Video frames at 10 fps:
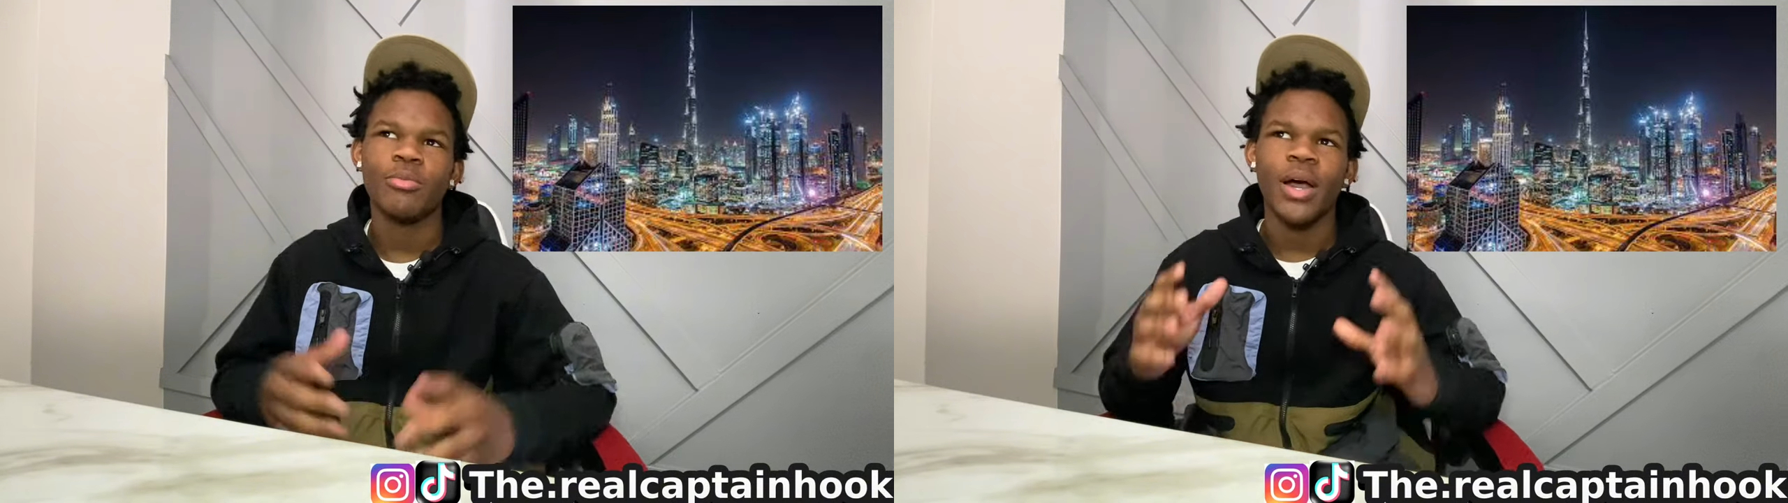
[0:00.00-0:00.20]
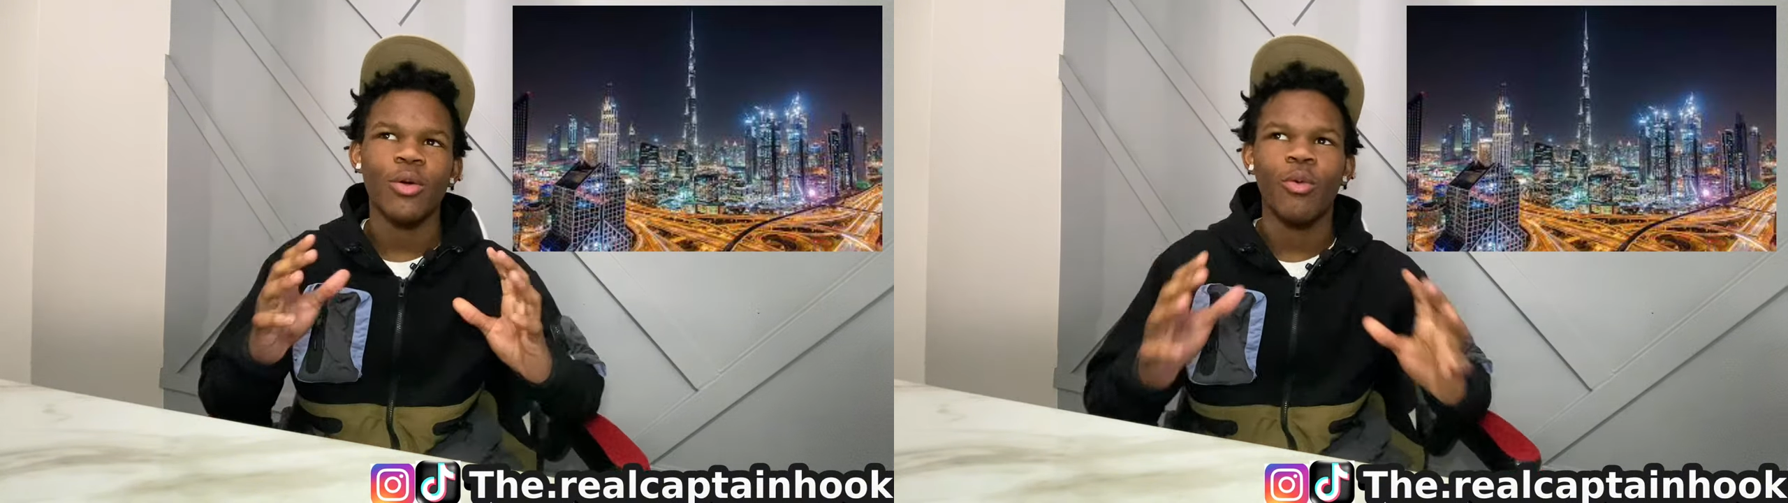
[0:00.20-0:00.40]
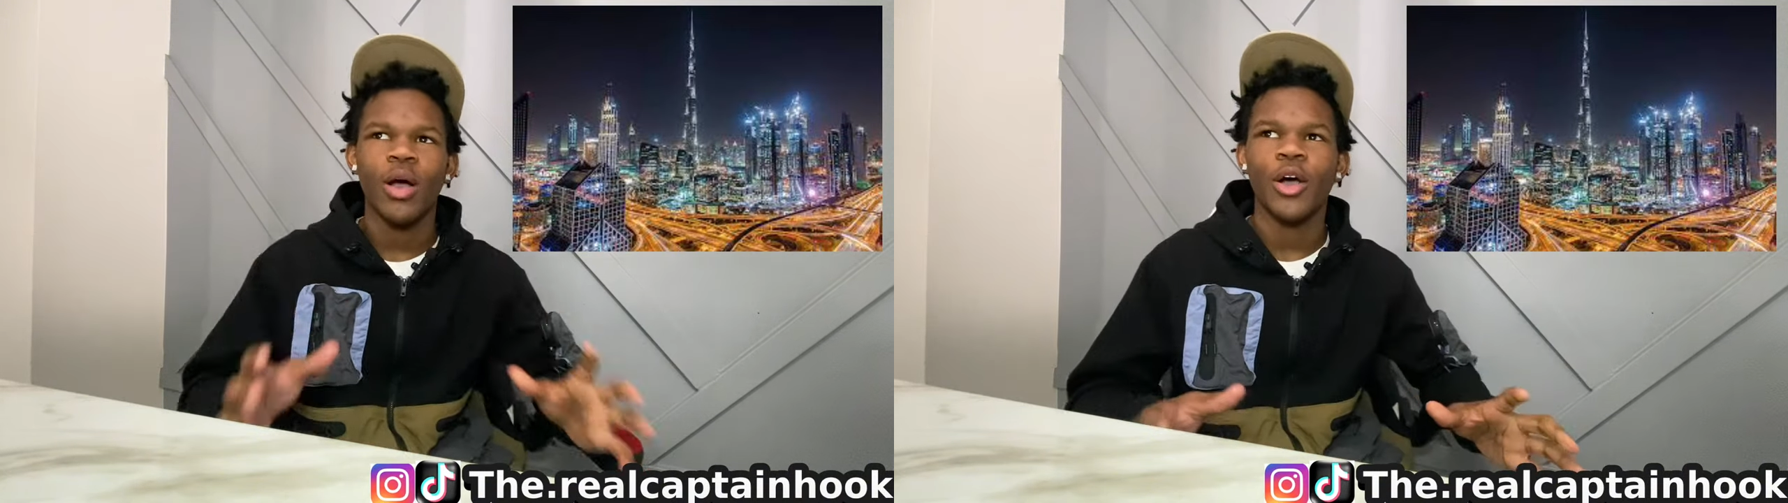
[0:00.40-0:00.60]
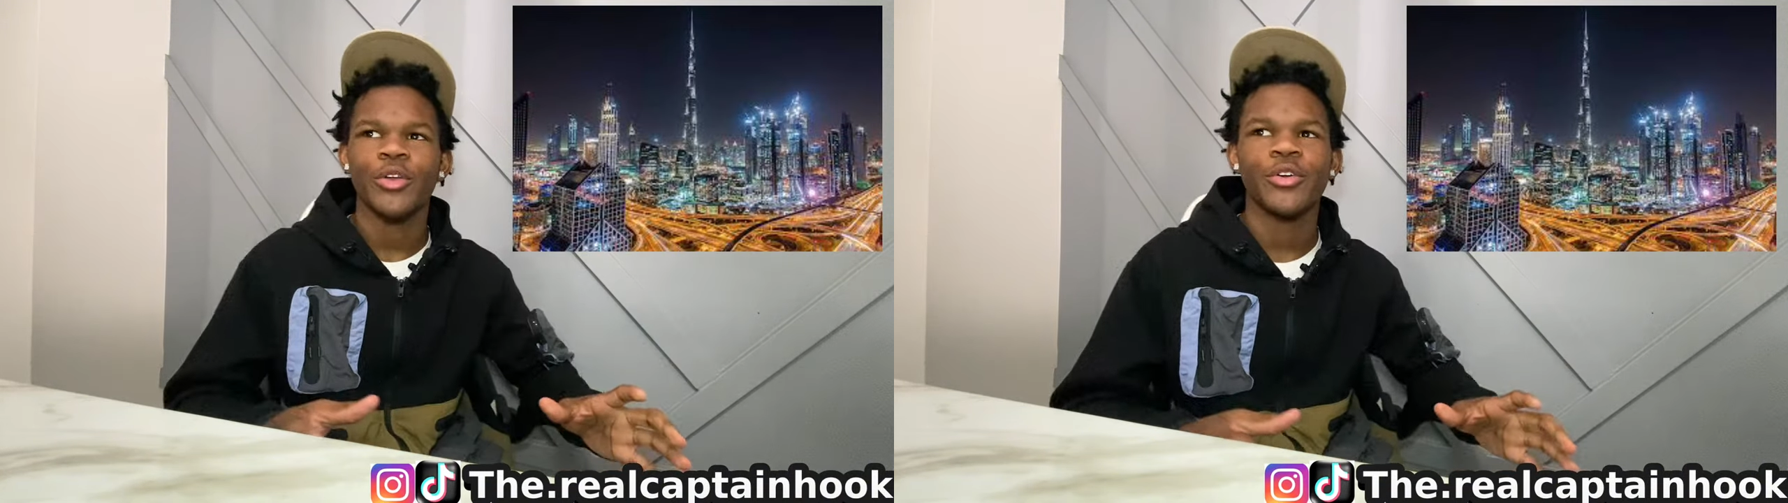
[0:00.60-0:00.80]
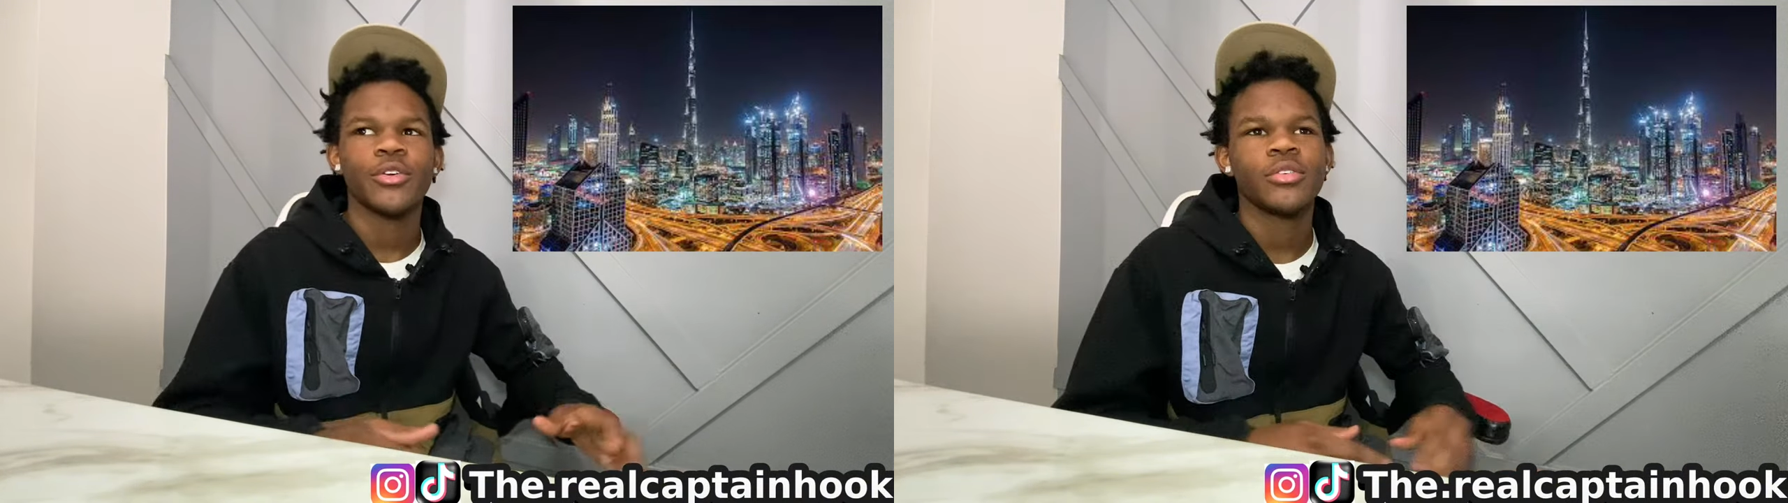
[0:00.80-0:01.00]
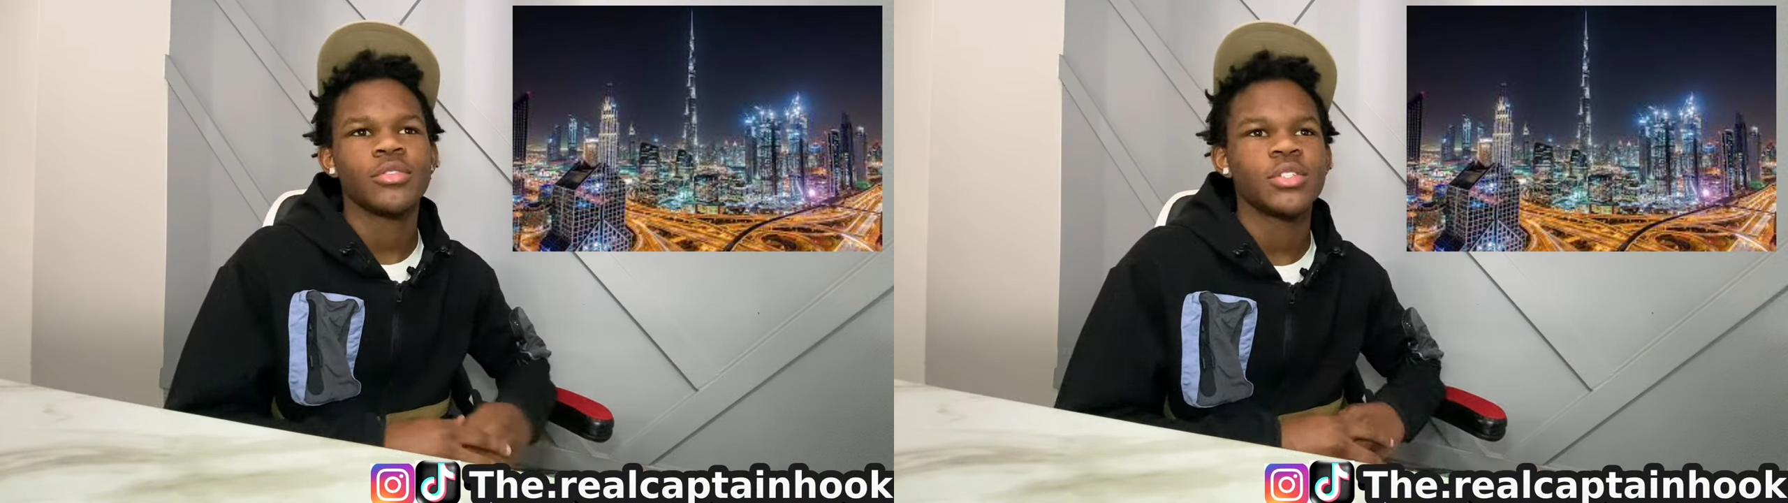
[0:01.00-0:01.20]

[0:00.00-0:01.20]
You by the water.